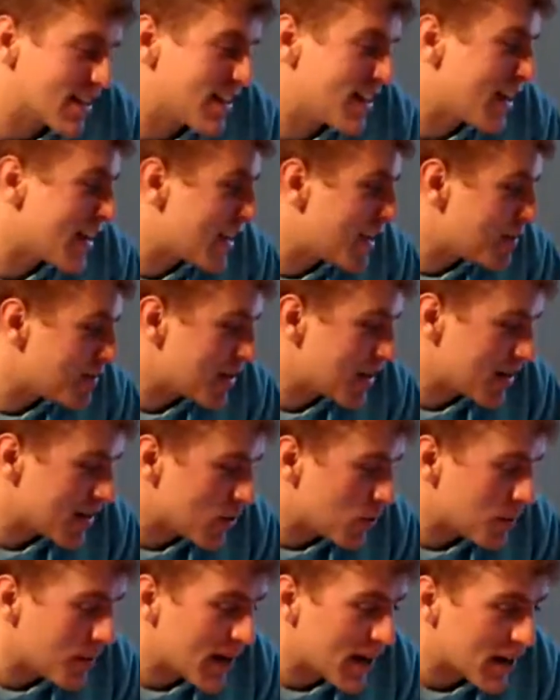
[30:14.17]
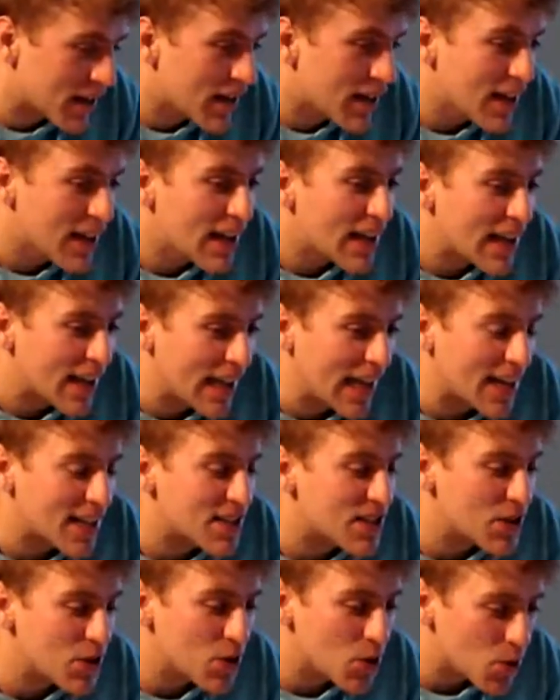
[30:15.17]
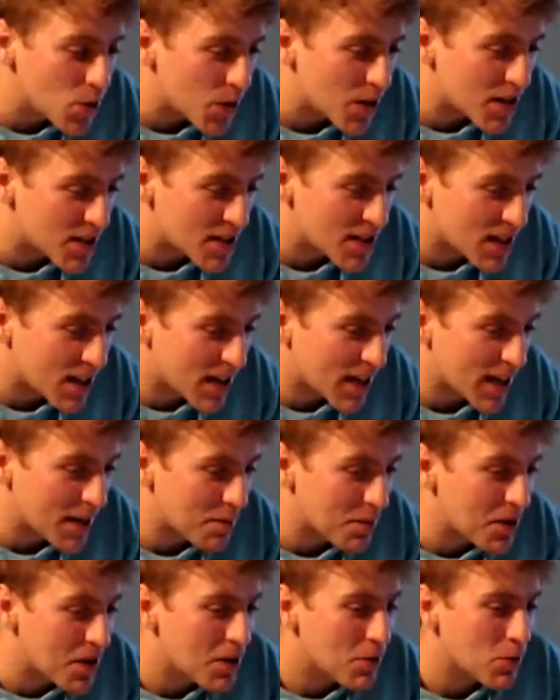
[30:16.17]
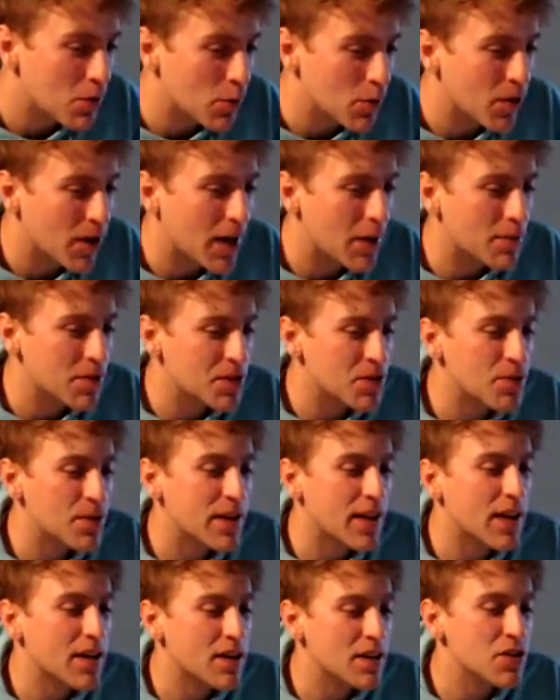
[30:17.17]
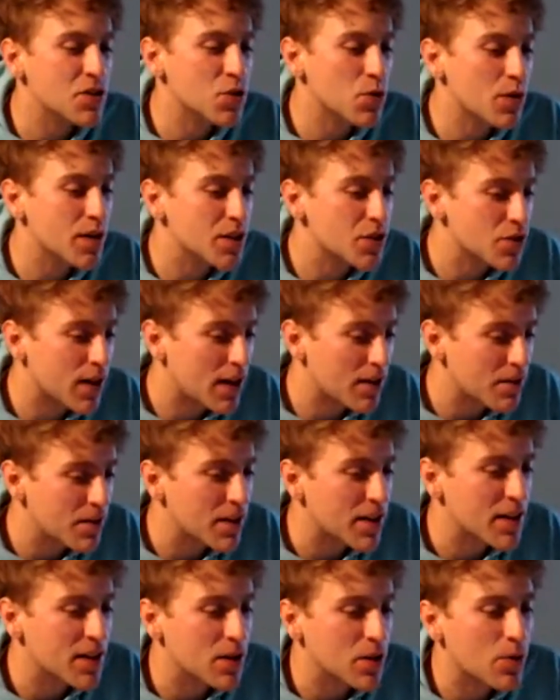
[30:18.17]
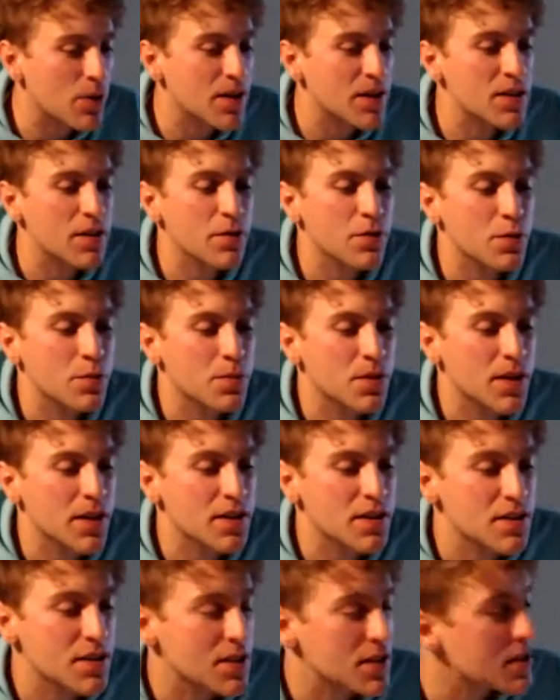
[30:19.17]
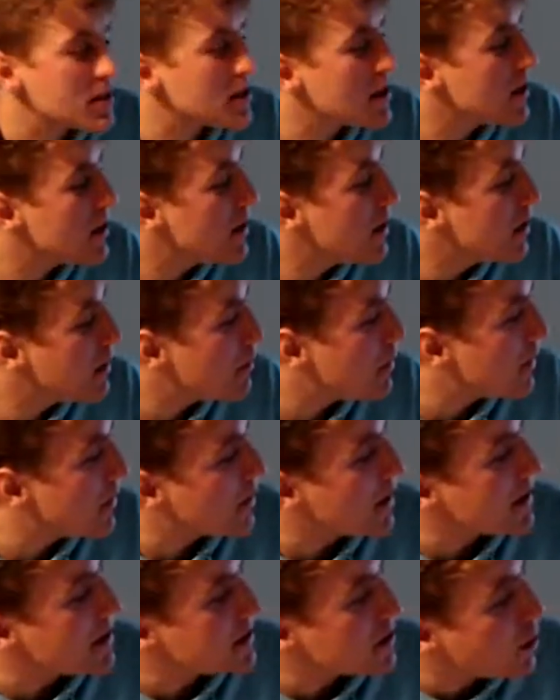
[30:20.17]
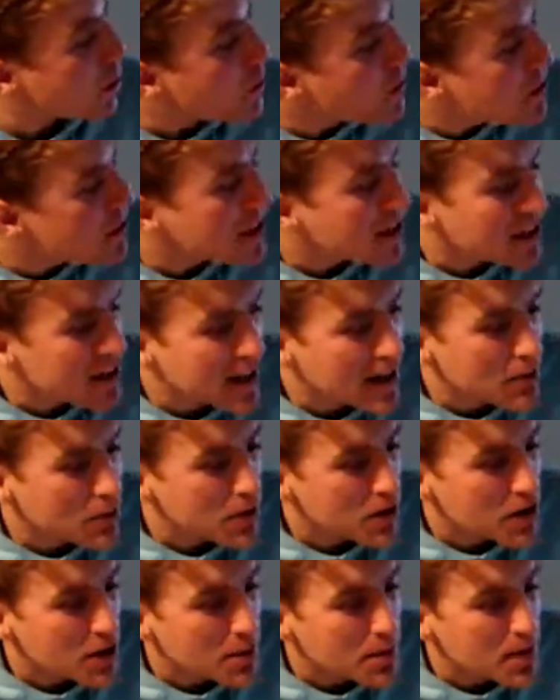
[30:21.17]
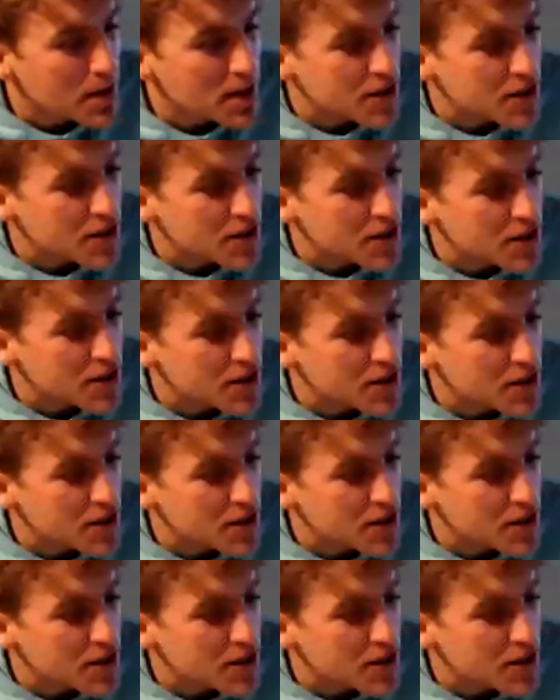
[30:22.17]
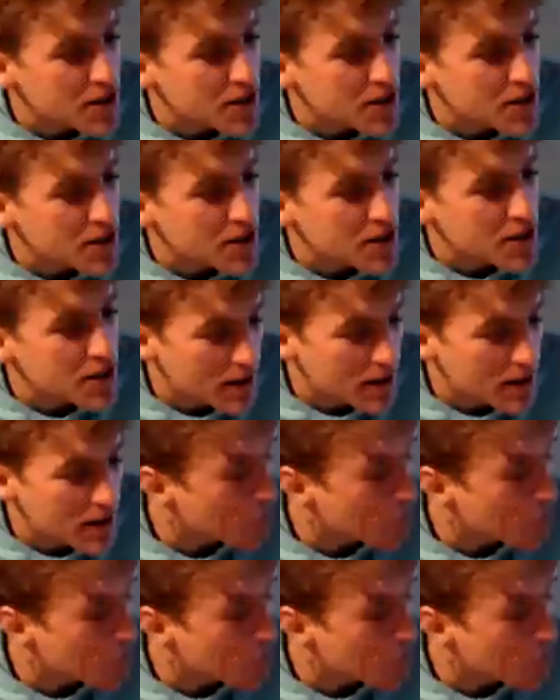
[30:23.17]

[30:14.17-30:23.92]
I keep saying go back, get to a time where we're able to again enjoy traveling and going to different places. But I don't think that we're going to be jumping to do that in